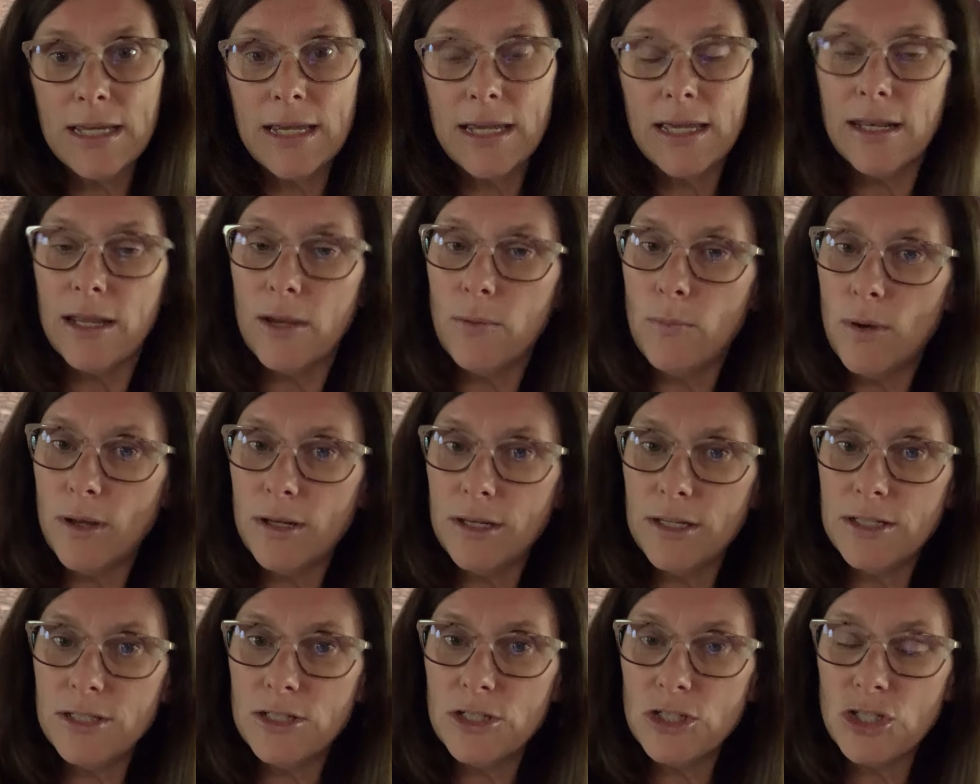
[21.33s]
and I
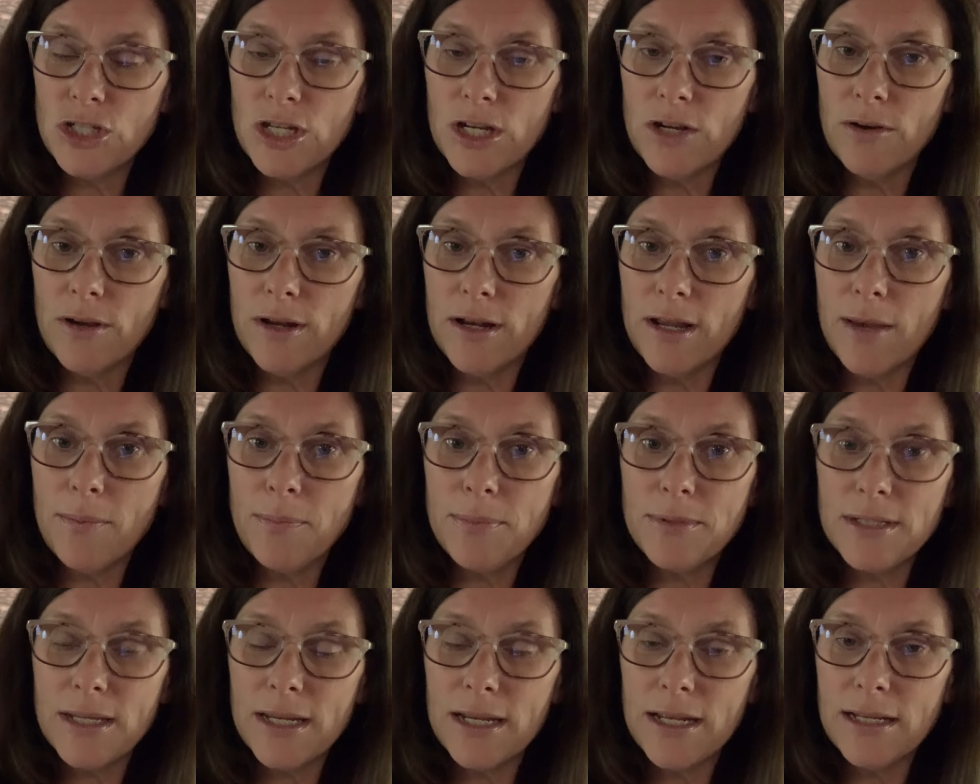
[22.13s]
wanted to share an
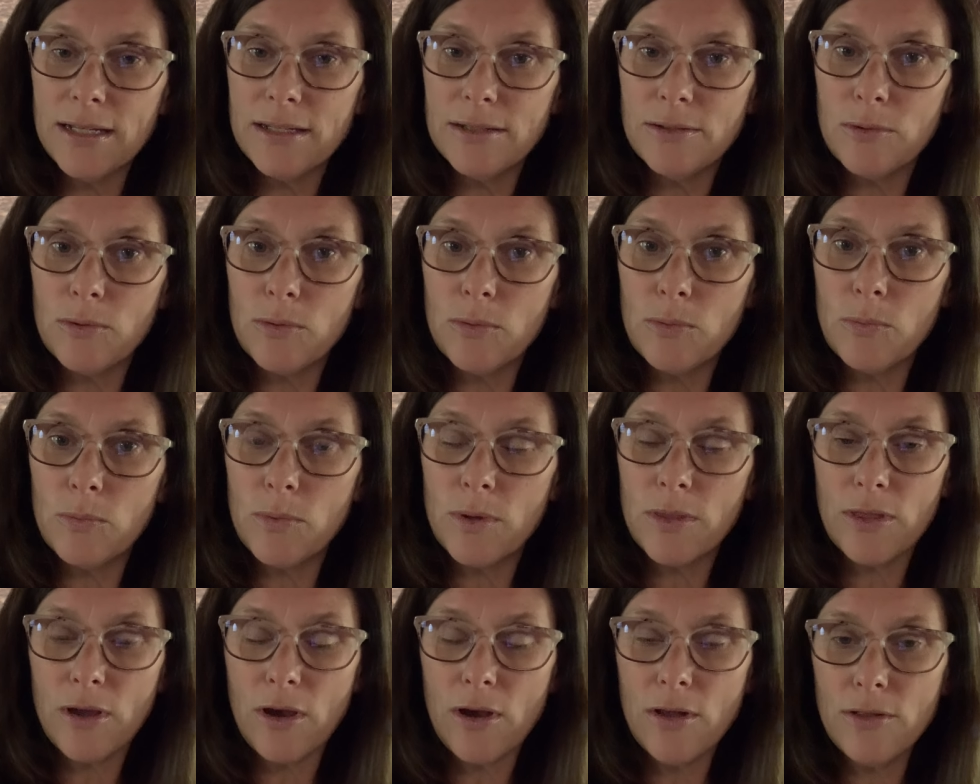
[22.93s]
update
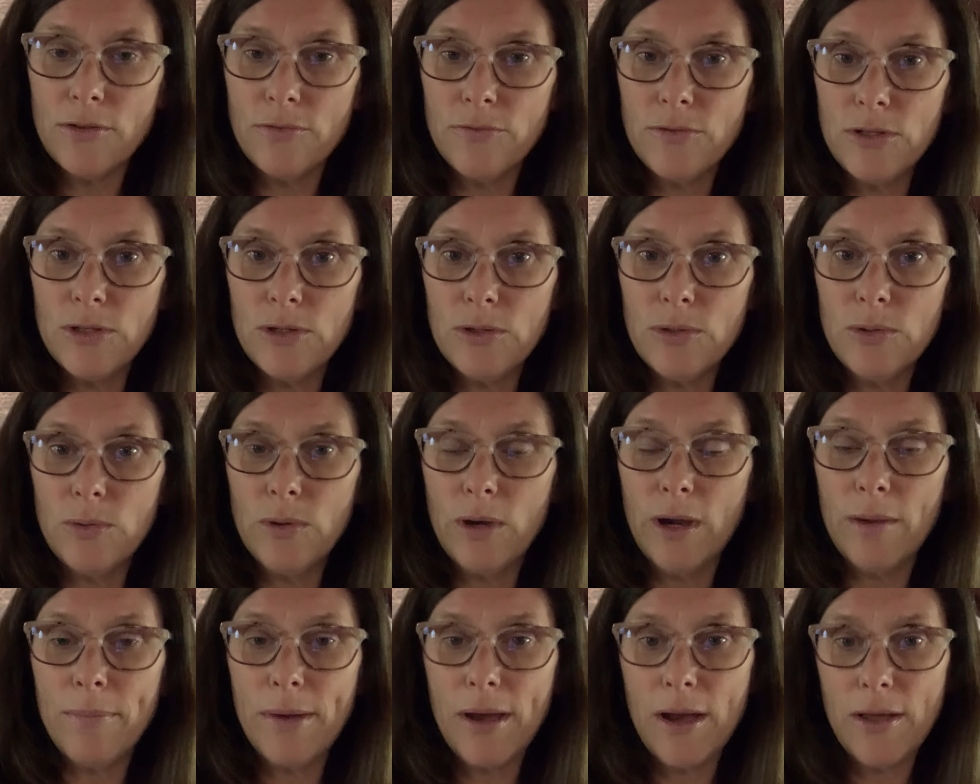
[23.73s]
with all of you
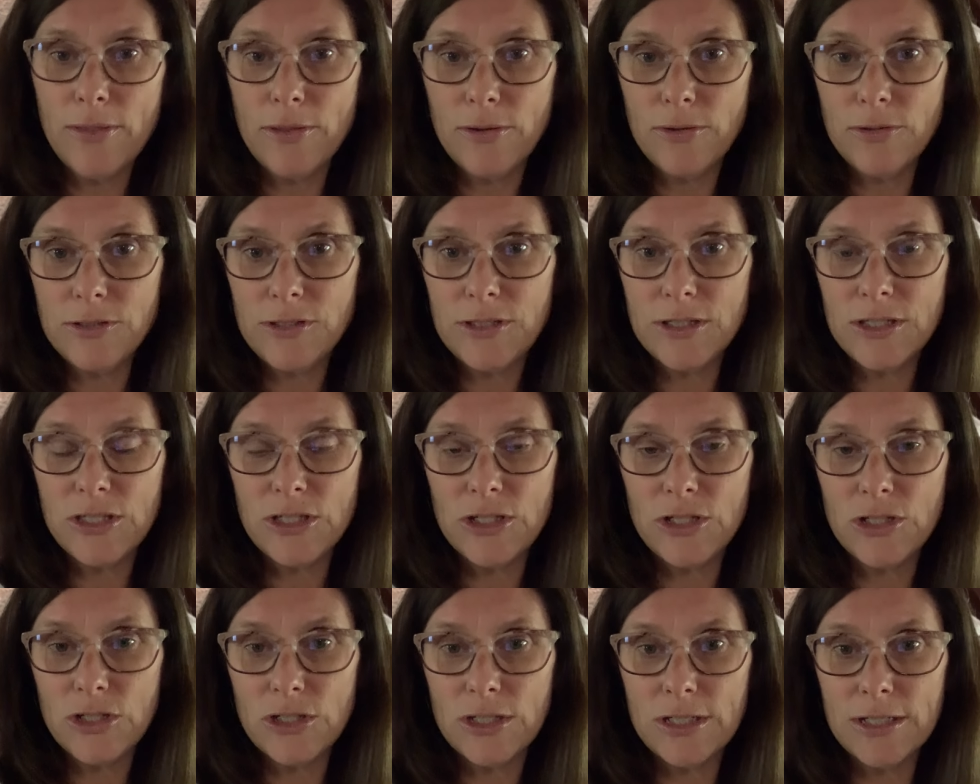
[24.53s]
about those
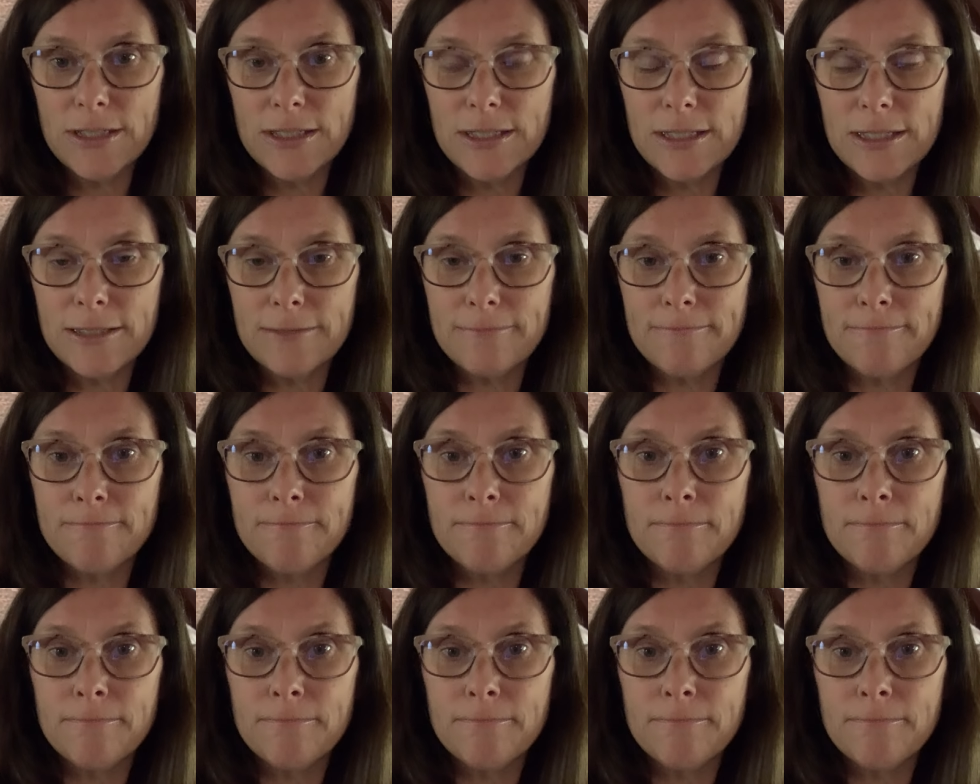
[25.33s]
decisions.